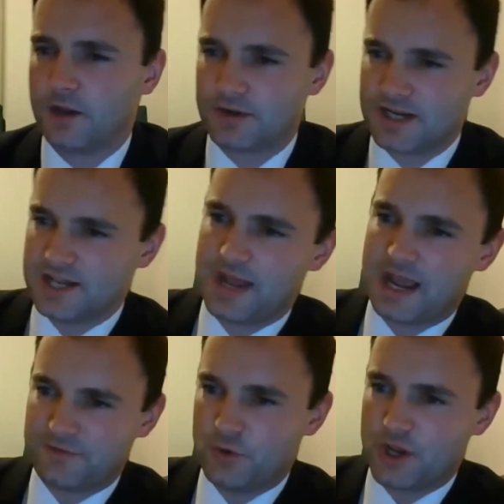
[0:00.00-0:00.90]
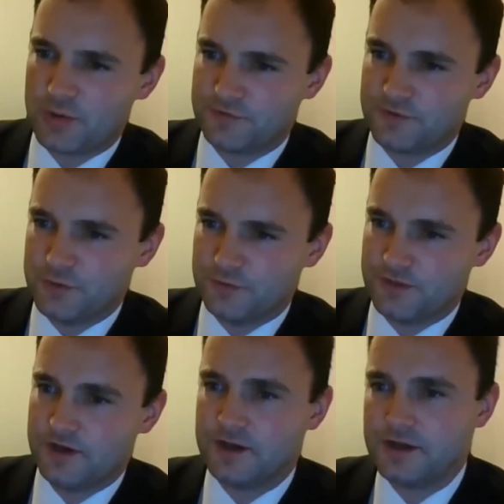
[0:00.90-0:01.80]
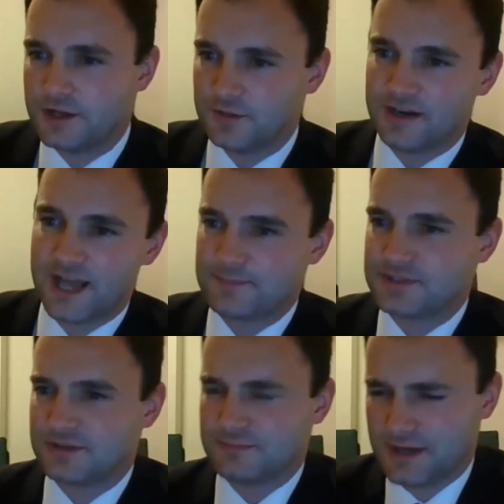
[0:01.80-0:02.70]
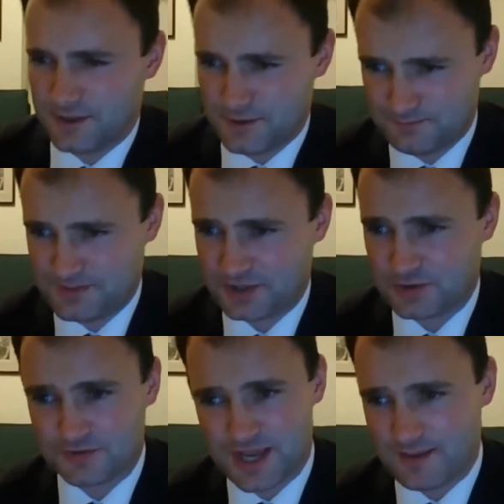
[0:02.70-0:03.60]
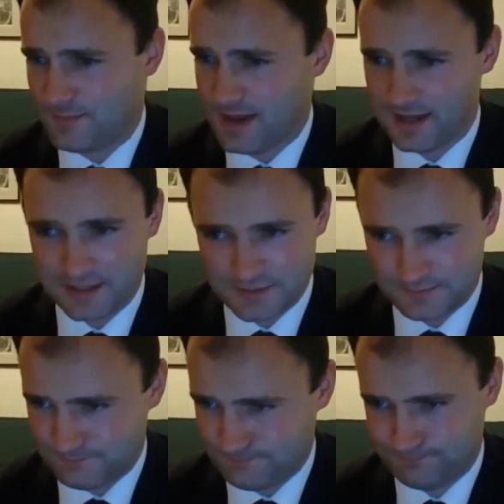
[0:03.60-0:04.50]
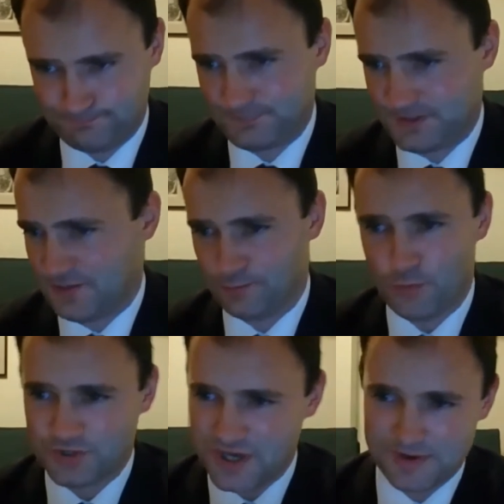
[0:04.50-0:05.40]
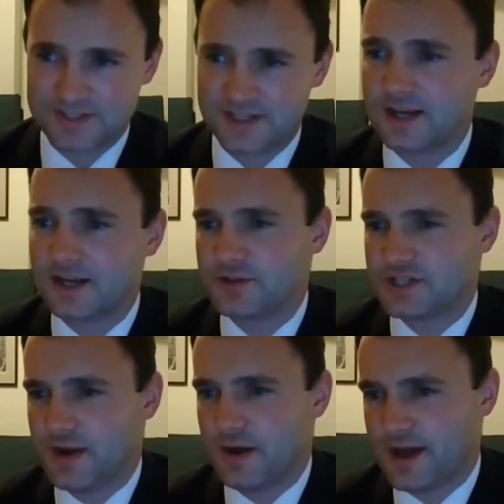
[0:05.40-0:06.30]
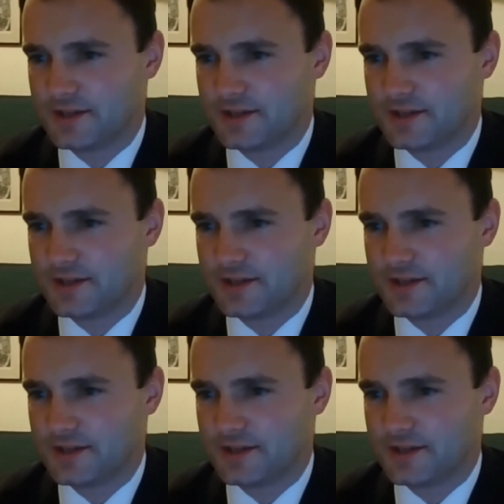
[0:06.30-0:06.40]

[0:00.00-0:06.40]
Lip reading: clearly we have the ongoing review of the LEPs and the Secretary of State in phase, and Robert Jemrick's thinking closely about that.